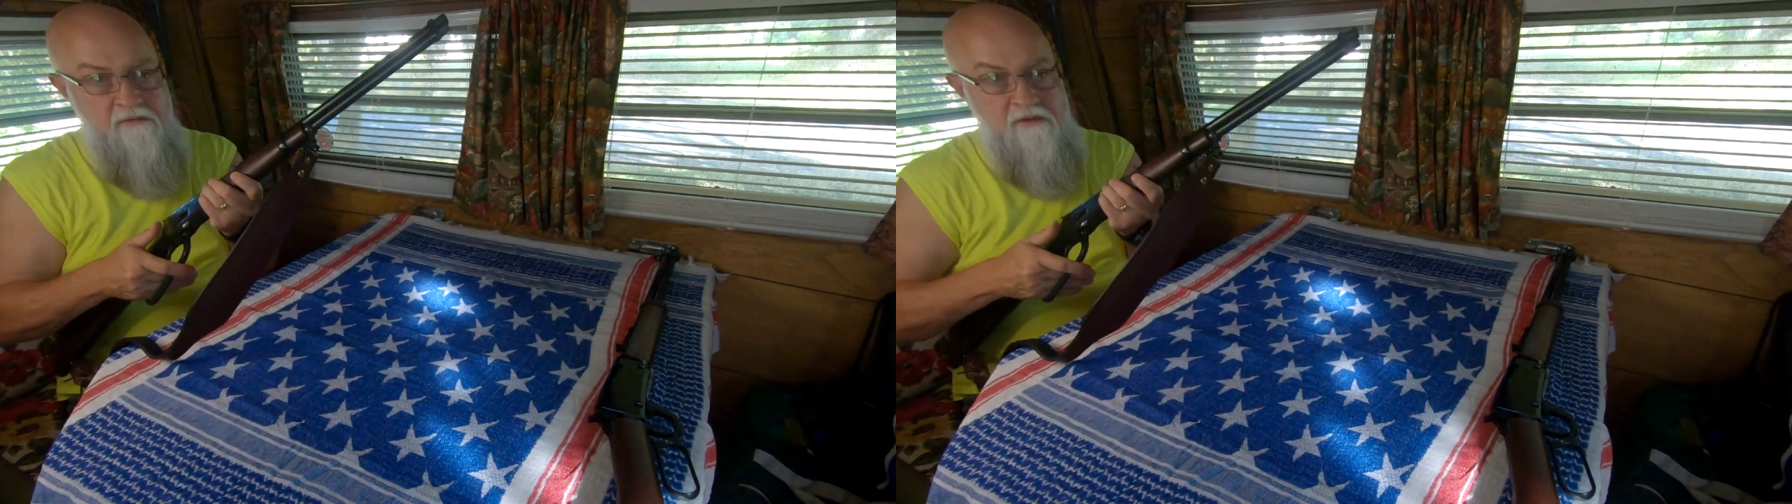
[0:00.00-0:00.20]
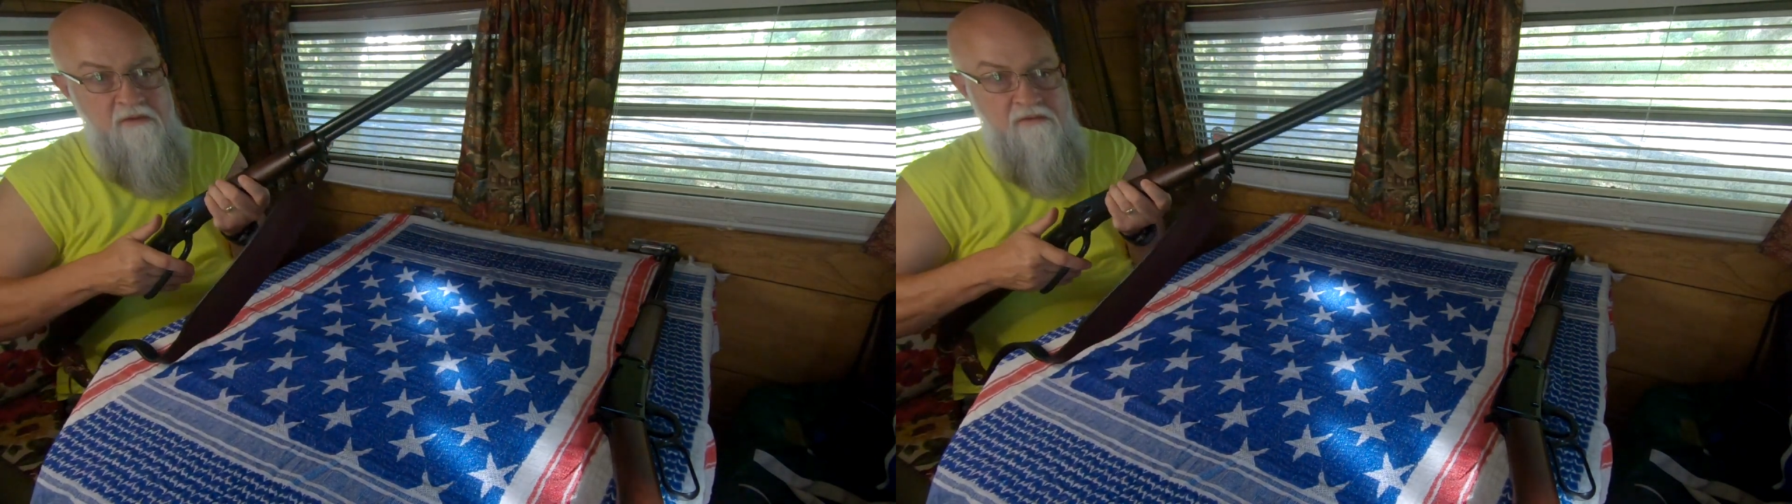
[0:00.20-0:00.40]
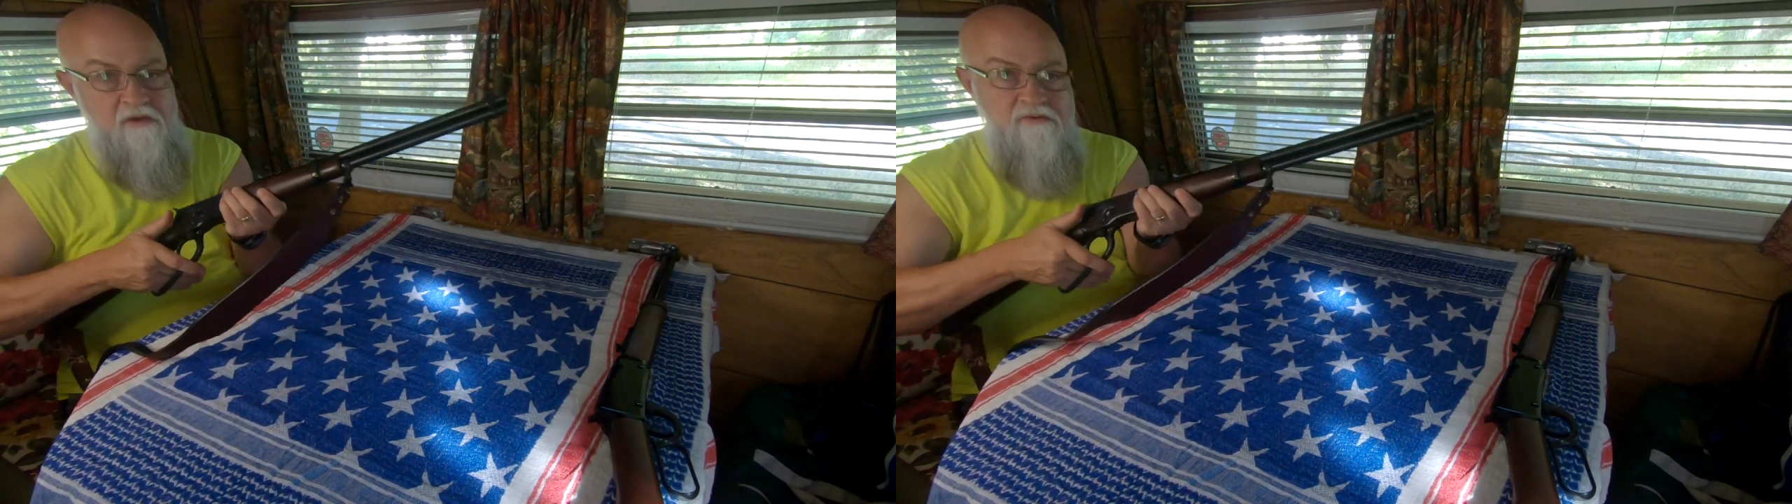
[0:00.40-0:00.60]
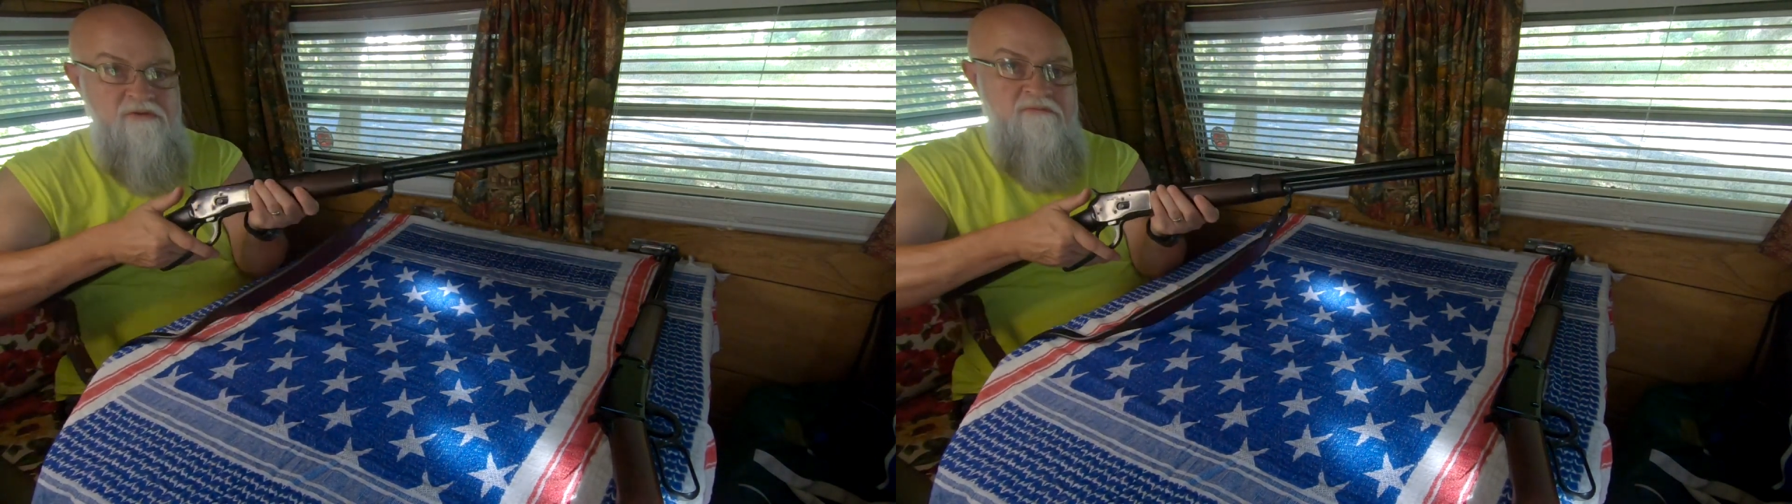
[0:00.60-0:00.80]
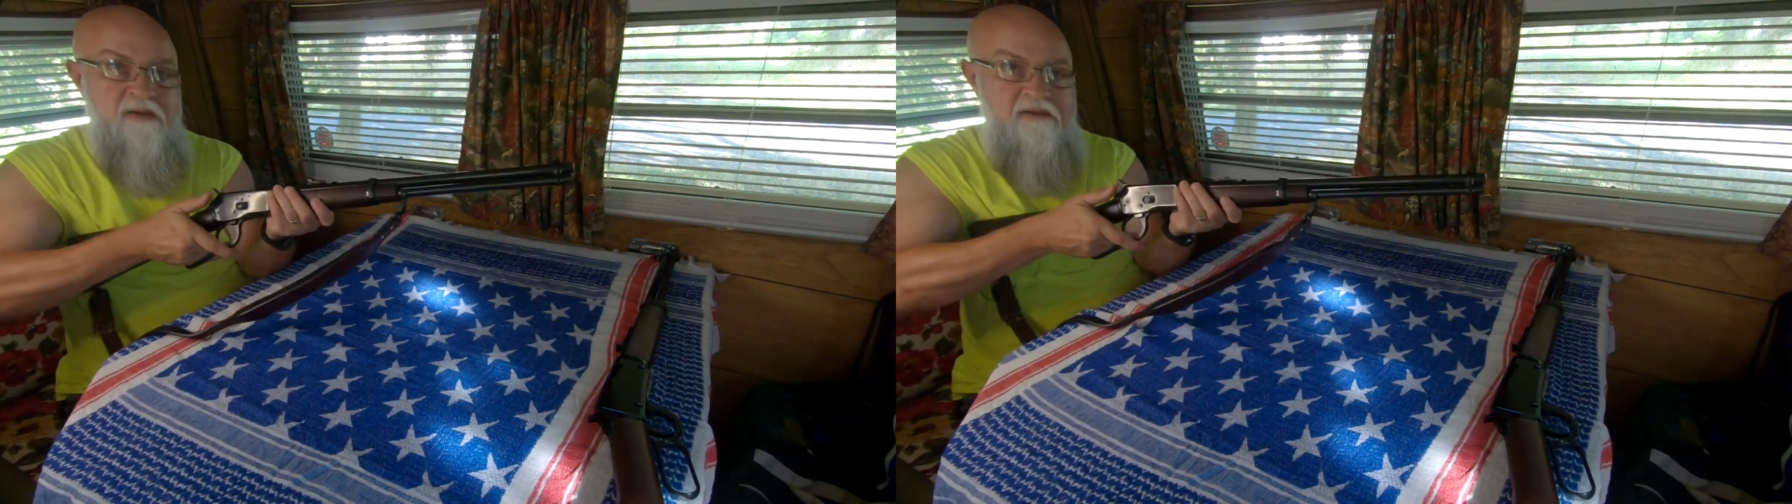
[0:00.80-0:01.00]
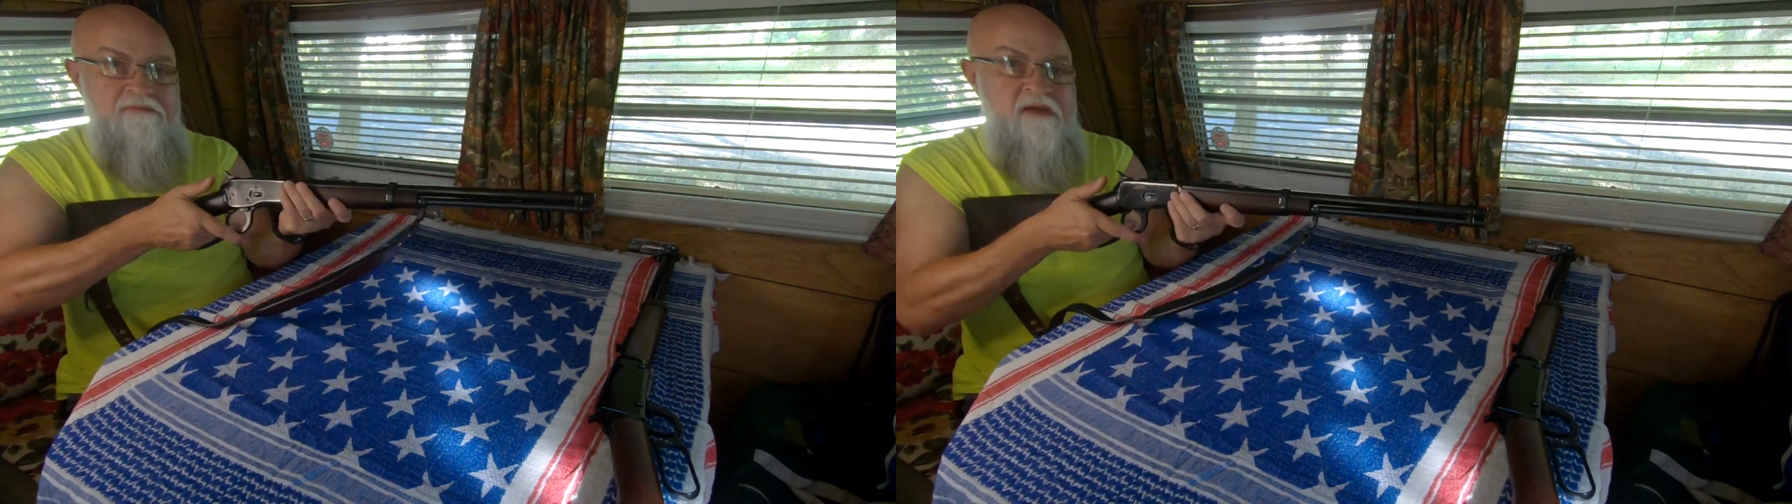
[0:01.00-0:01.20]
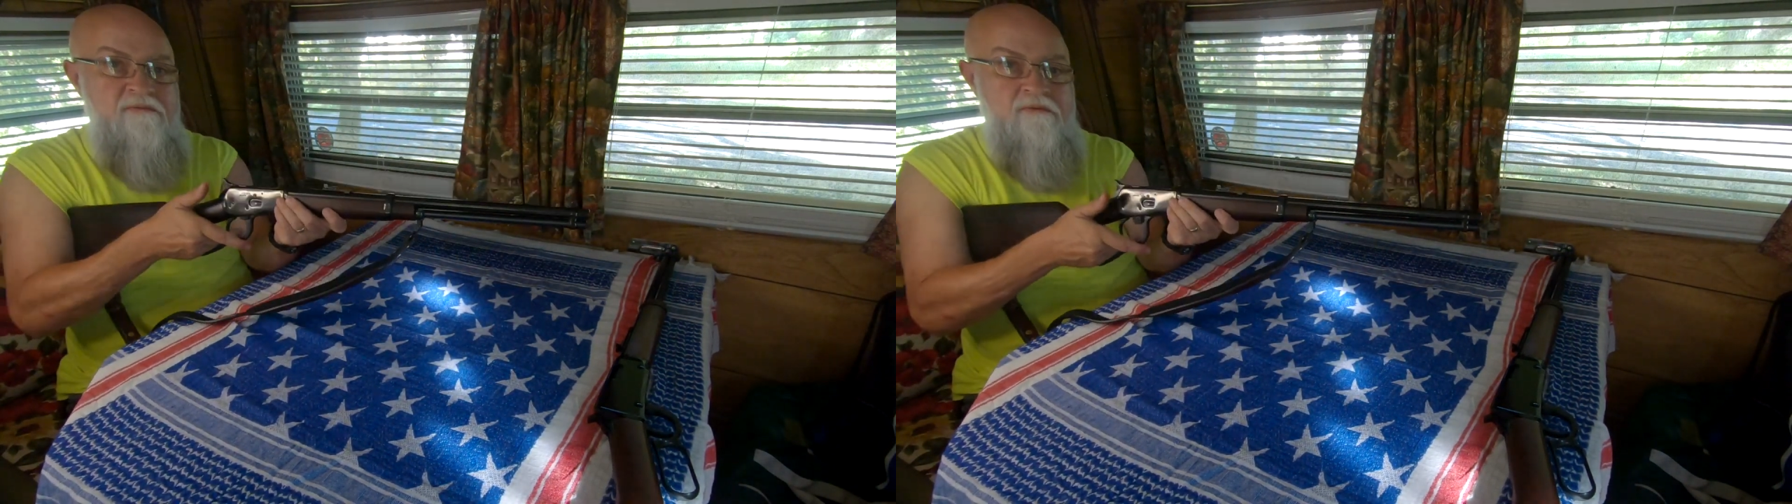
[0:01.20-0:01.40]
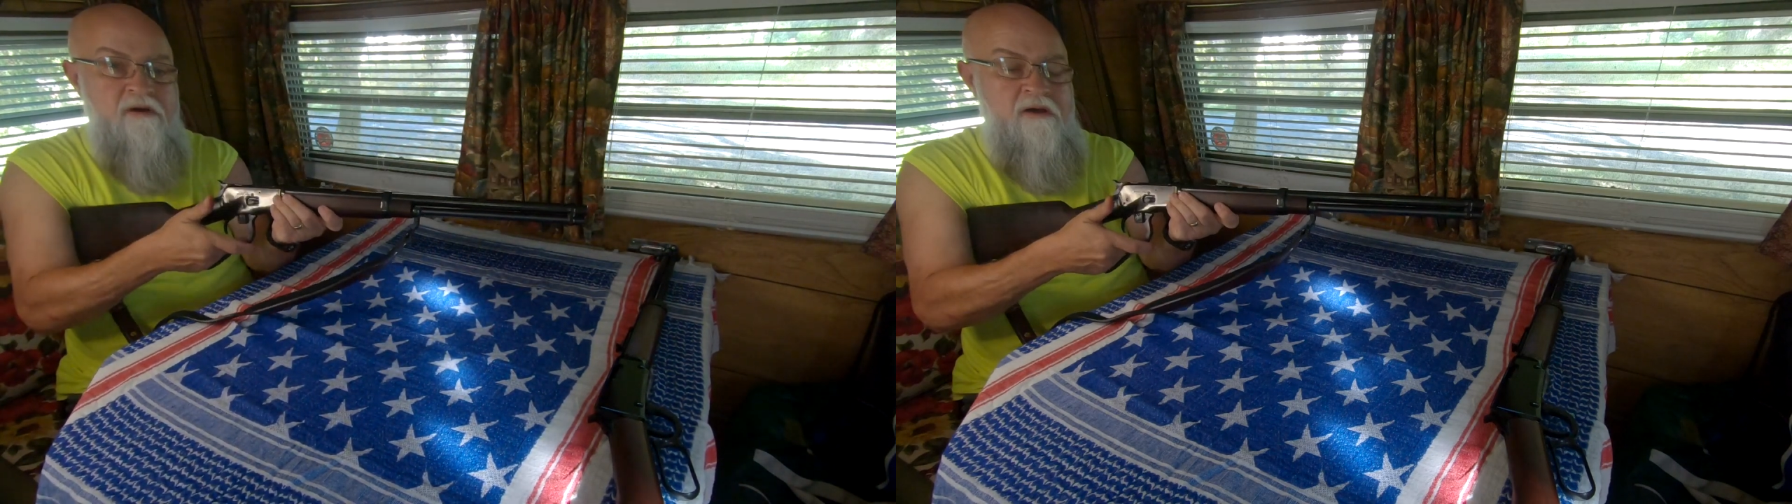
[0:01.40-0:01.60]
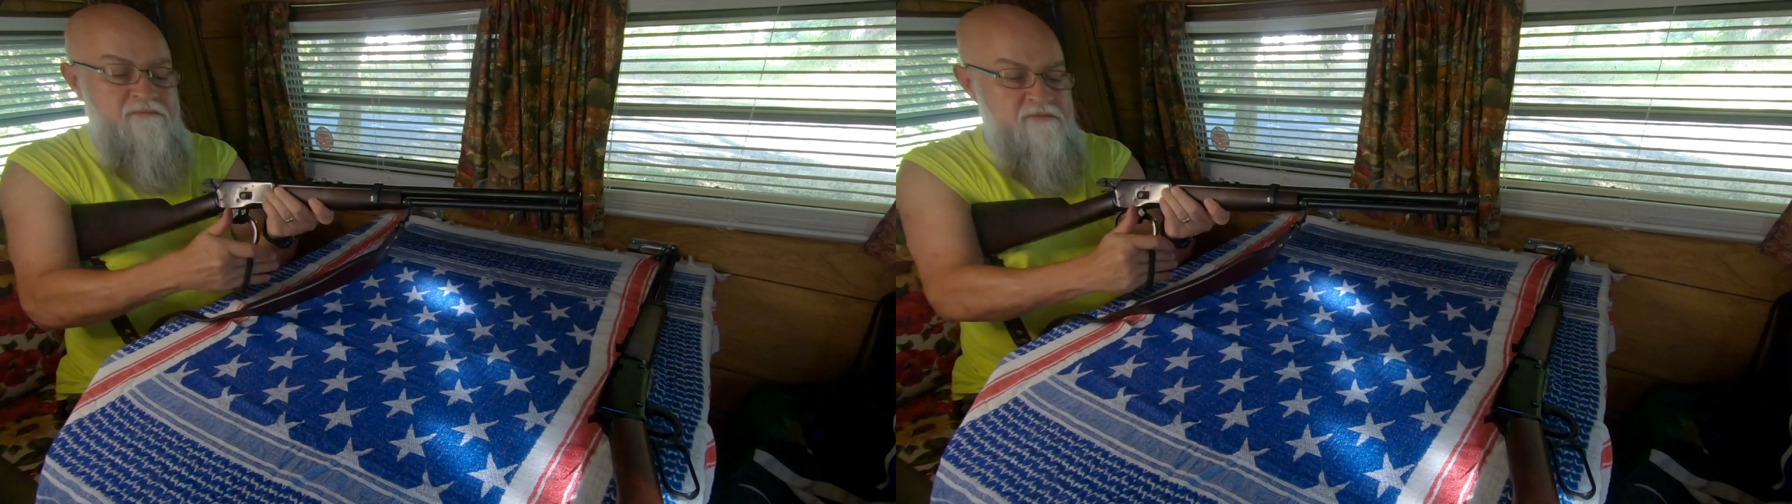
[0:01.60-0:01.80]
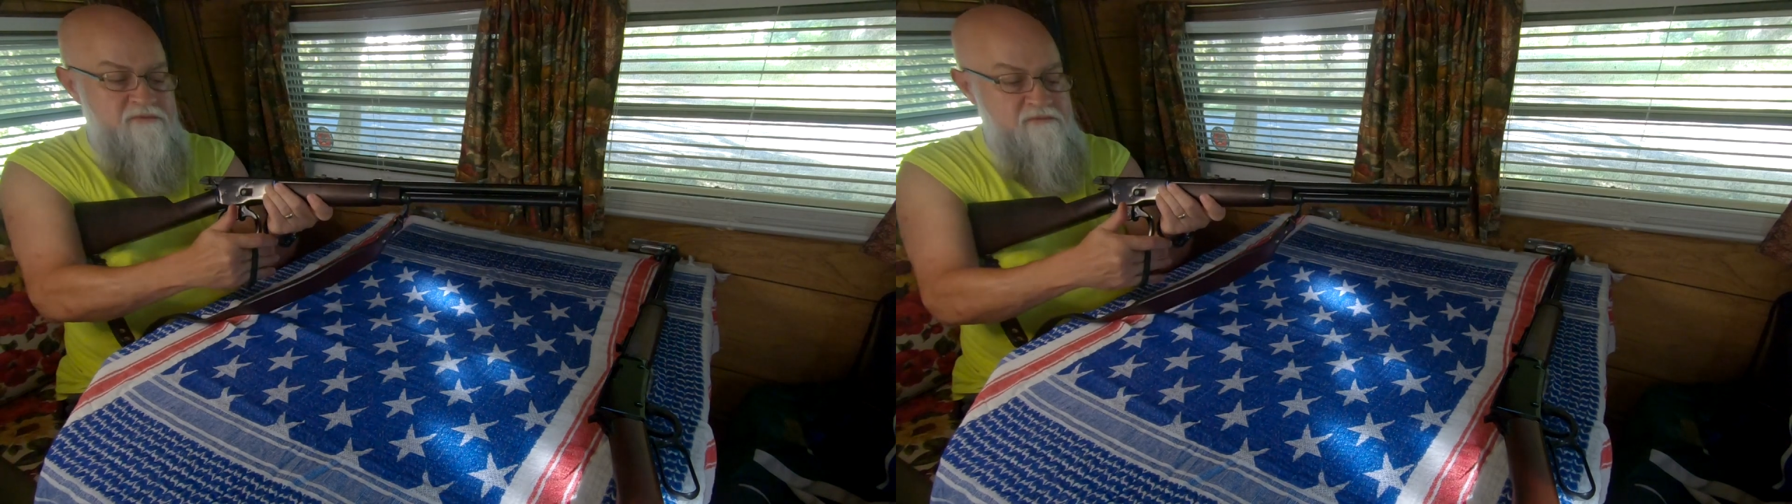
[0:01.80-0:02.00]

the conclusion of my favorite rifles,